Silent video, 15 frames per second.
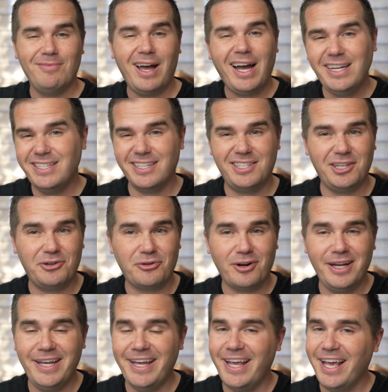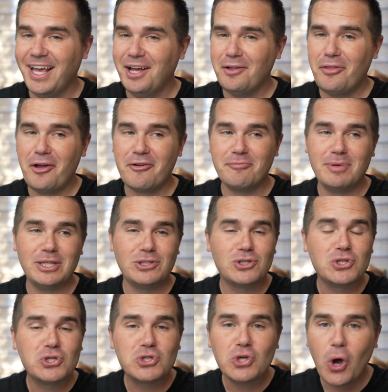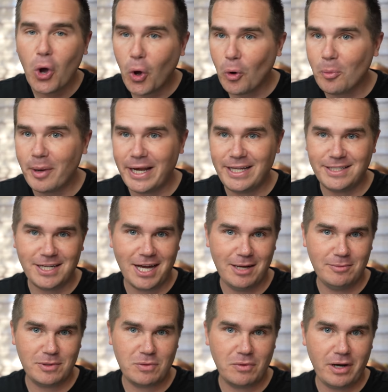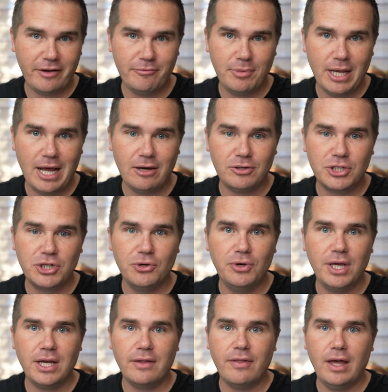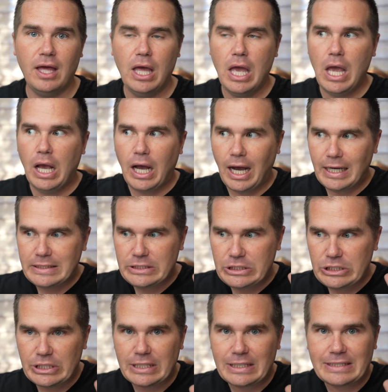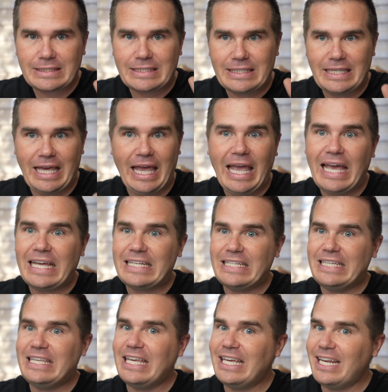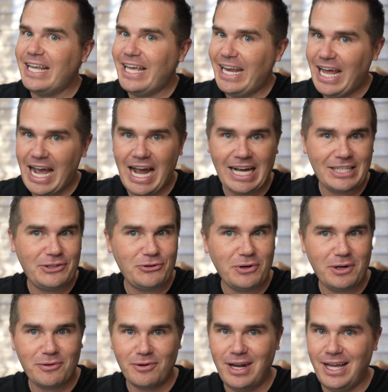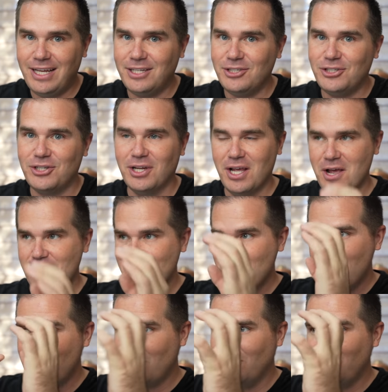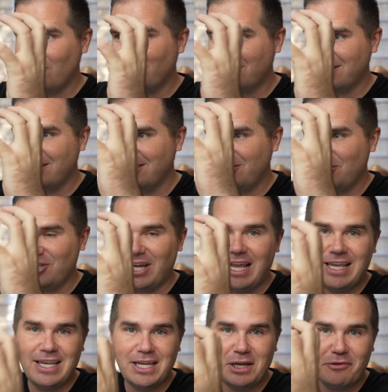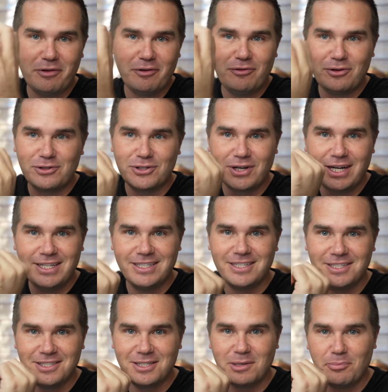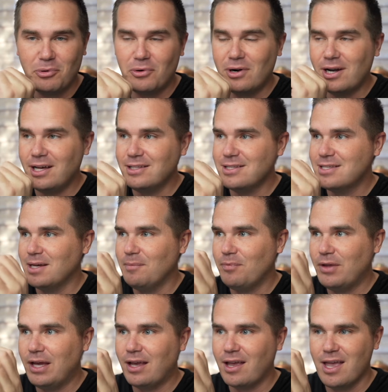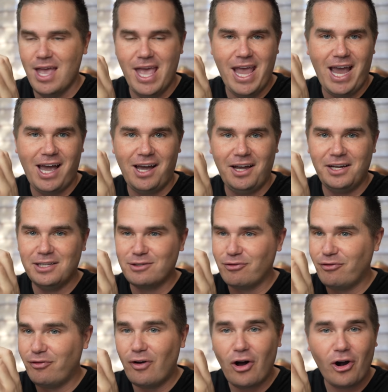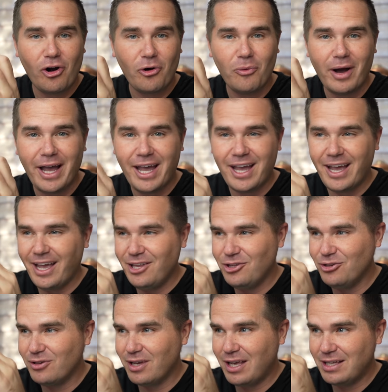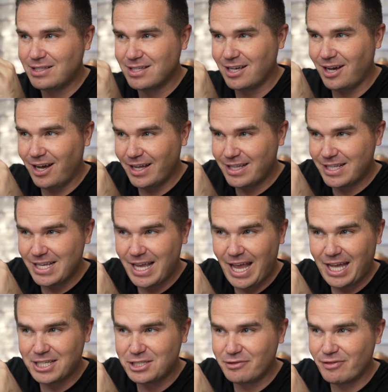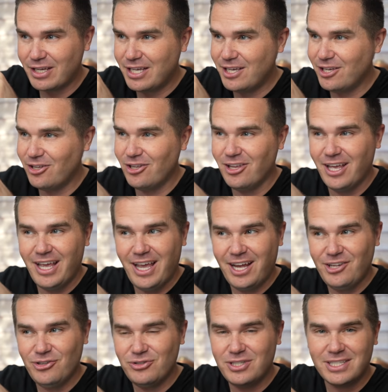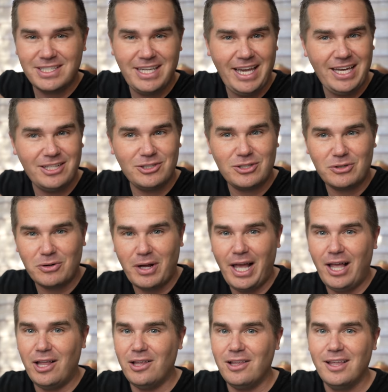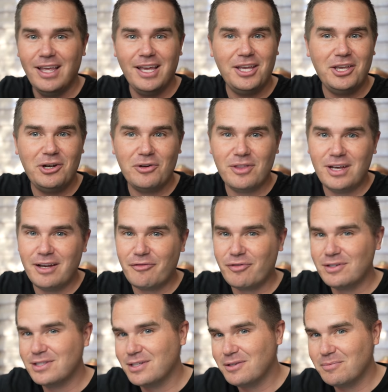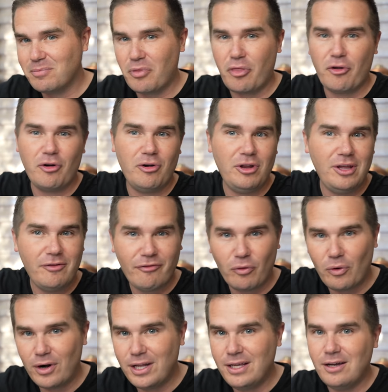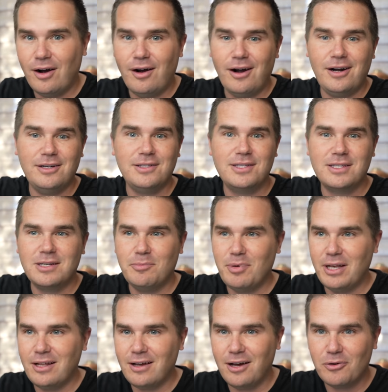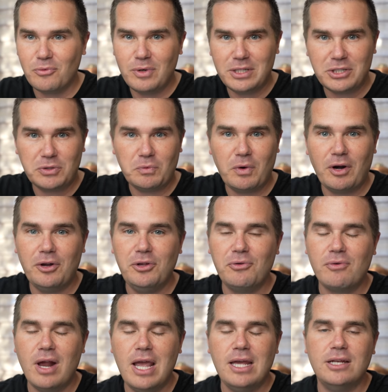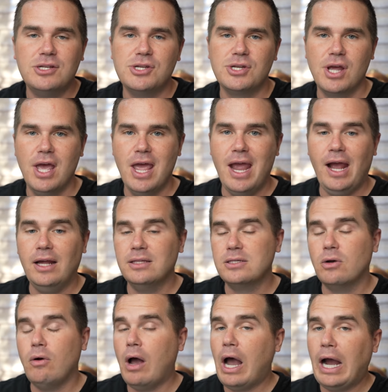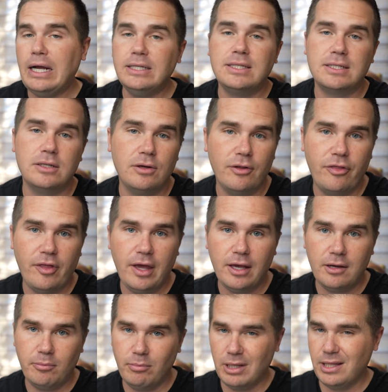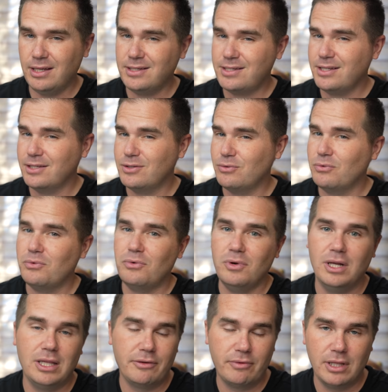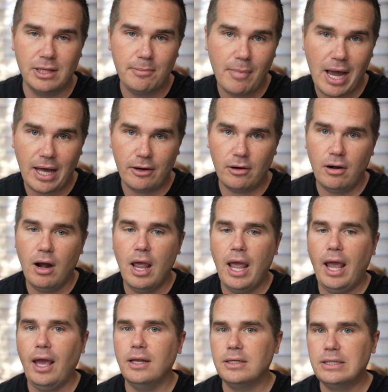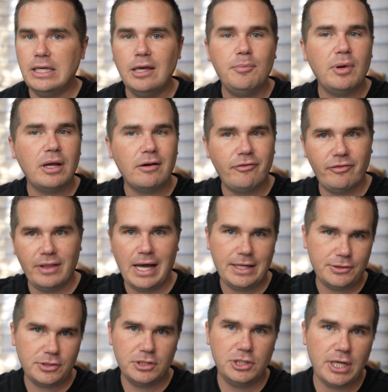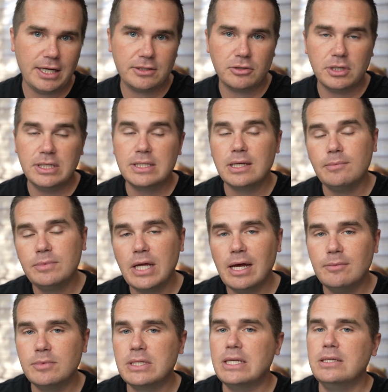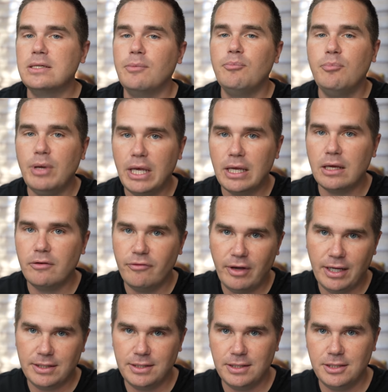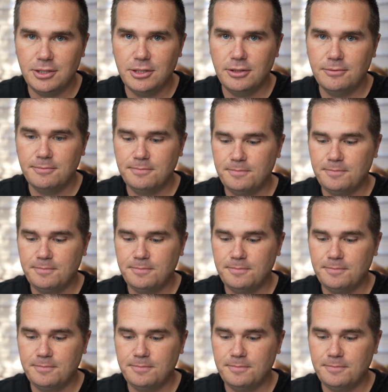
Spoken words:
I disagree. There have been so many times when I've been out shooting that I just can't get an accurate range. You know, you're shaky even if you're trying to support on something. It's far away and it's at the edge of a hill and you just can't tell, you know, the difference of 30, 40 yards depending on where you range. And so I still think ballistics really, really matter, and keeping a flat trajectory sometimes is a big advantage.